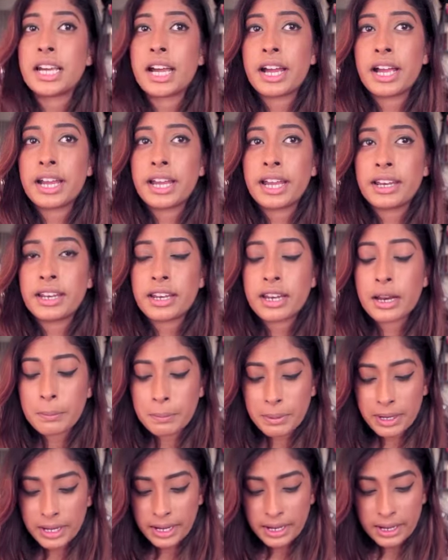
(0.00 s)
I ended up
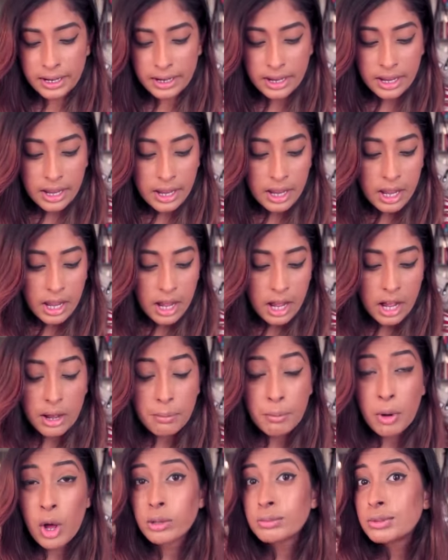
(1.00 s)
picking
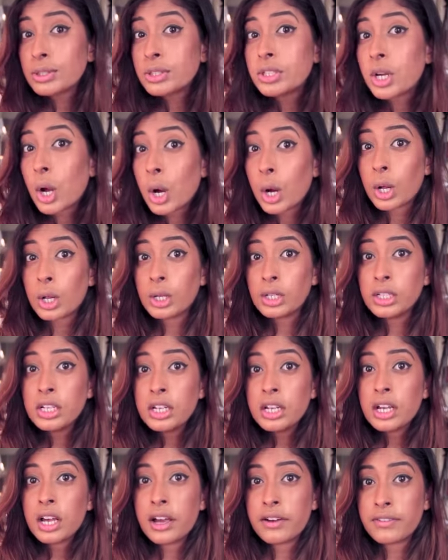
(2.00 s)
almost all
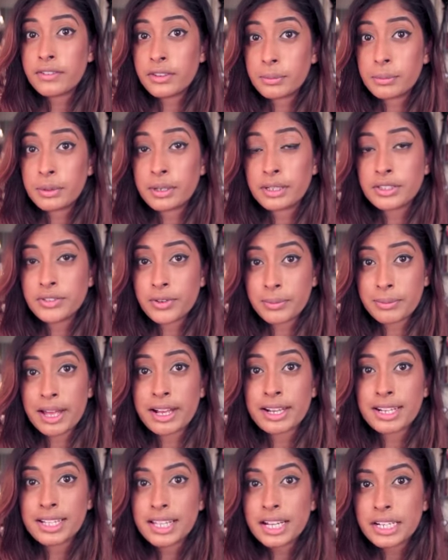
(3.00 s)
of the books from
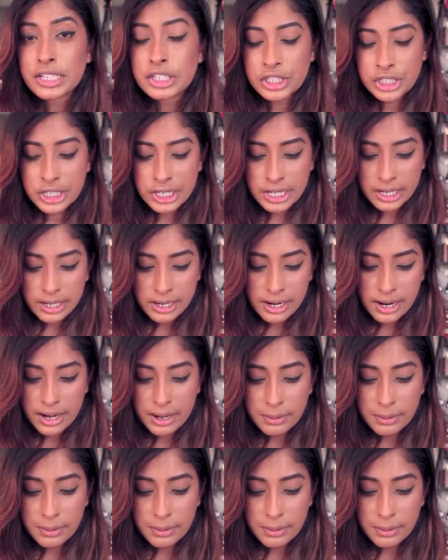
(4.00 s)
that collection.